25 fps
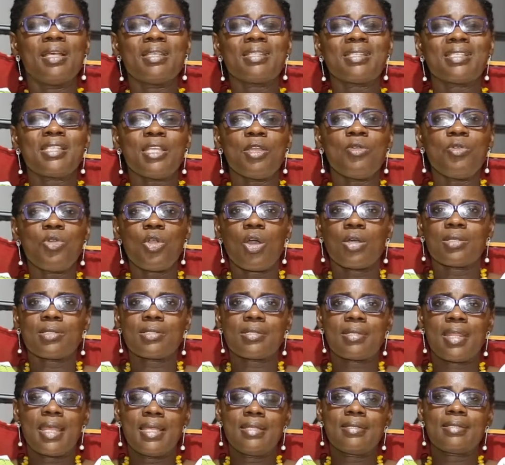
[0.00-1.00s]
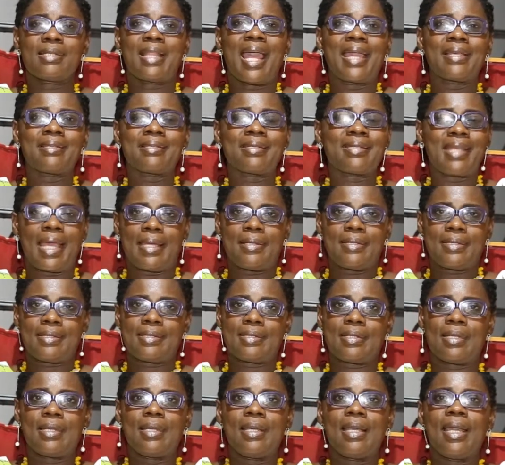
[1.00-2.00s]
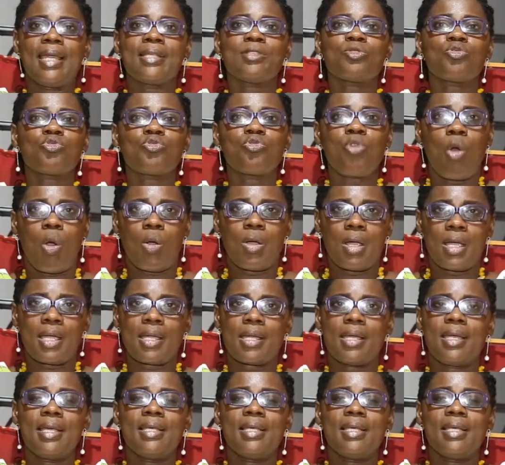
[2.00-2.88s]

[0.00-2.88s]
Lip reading: serious things like sex. It's wrong.